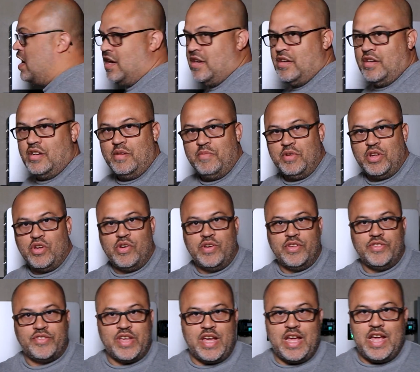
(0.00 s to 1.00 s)
right, let me
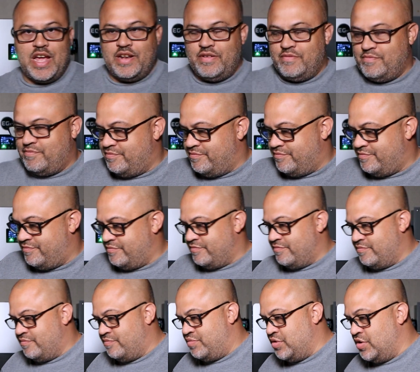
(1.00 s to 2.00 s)
go inside and
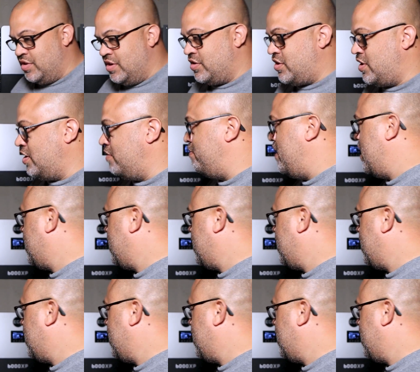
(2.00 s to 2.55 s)
put the stuff